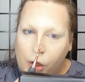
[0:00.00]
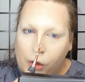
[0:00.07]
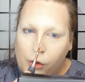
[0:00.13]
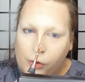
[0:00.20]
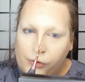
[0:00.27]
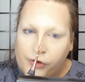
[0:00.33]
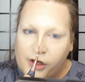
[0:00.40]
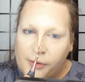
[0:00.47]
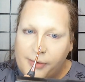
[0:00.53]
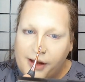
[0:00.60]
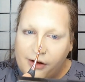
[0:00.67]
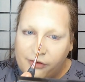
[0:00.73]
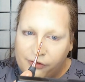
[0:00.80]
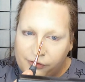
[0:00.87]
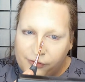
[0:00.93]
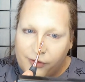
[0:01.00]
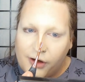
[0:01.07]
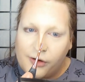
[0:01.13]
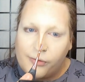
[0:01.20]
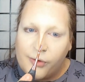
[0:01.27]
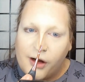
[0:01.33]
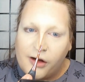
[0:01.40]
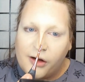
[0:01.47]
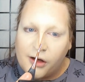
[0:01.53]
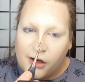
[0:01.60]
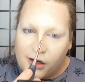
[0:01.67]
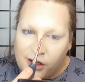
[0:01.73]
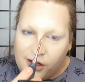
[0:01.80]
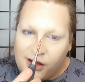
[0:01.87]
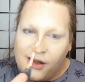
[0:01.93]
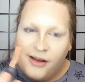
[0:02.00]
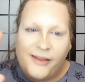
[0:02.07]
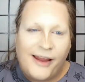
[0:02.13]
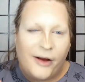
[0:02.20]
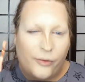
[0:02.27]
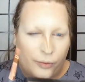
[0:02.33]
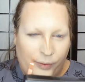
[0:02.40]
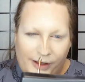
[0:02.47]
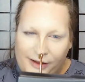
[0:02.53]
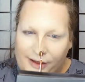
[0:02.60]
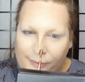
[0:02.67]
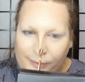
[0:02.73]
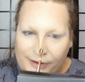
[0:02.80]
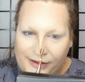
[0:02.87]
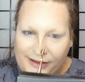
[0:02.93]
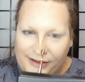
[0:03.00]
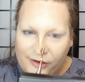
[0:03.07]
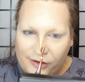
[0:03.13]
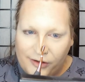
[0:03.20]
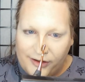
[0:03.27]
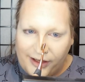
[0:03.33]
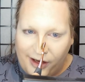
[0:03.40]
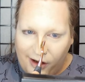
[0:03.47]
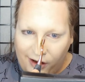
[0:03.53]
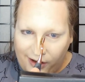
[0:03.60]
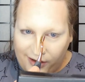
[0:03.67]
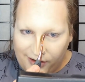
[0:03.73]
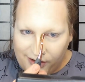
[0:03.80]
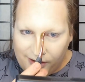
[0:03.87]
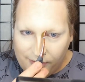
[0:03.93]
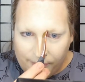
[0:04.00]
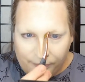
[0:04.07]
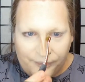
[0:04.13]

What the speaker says: who's going to be a front runner, like really, really early on,